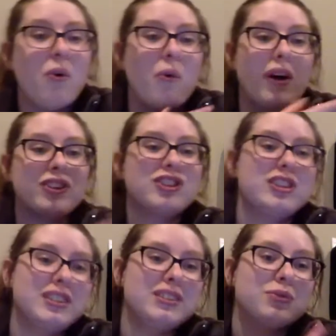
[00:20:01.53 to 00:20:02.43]
while
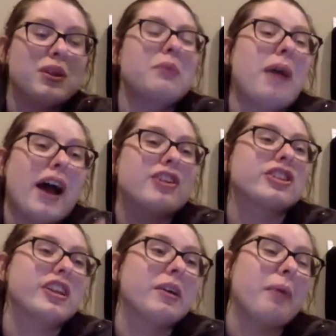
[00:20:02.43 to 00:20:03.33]
she's really
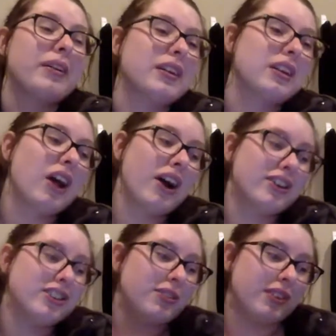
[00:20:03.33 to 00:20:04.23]
passionate about the lodge,
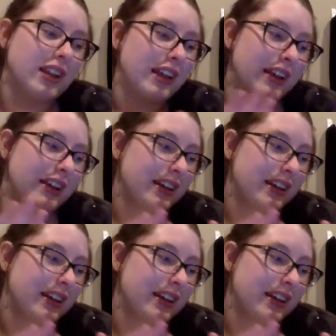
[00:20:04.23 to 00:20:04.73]
and you would think